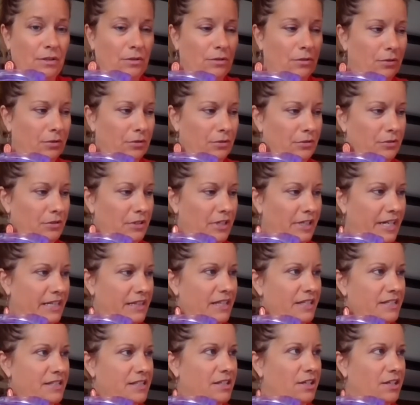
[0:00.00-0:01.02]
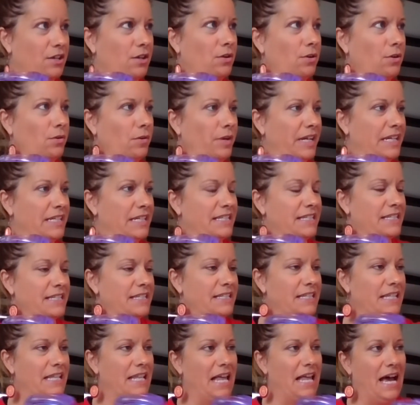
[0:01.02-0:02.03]
Ooh, look at this gooey
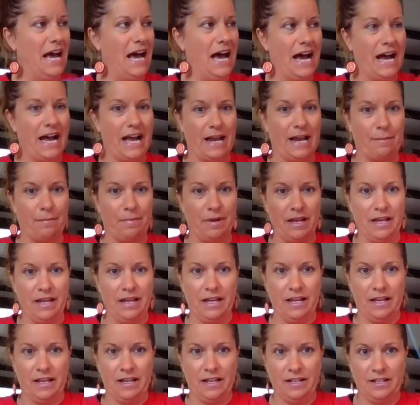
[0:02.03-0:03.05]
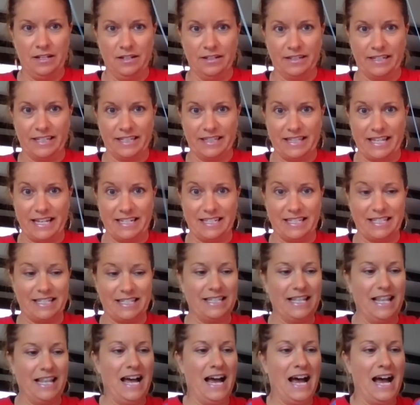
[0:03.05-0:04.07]
slime. Look at that
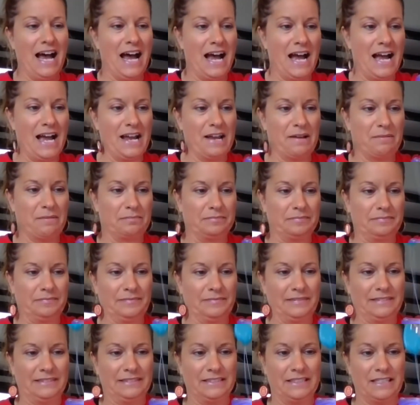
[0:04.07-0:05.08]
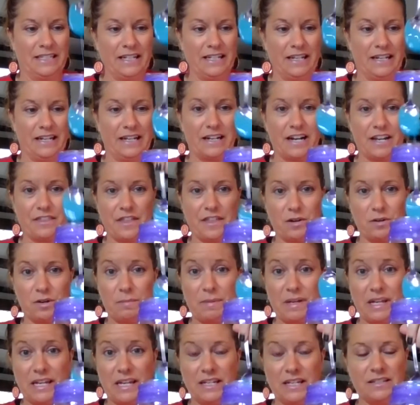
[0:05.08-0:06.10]
slime. Here, I thought it
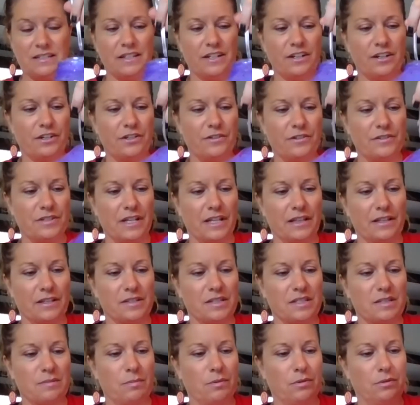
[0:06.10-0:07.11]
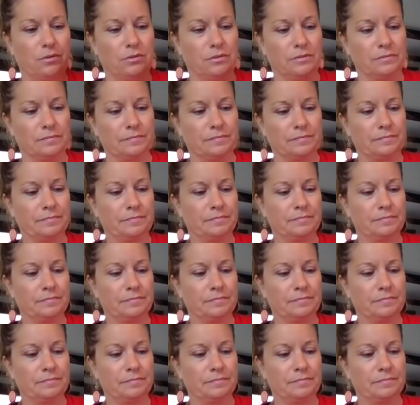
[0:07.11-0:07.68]
would be easier using the spoon.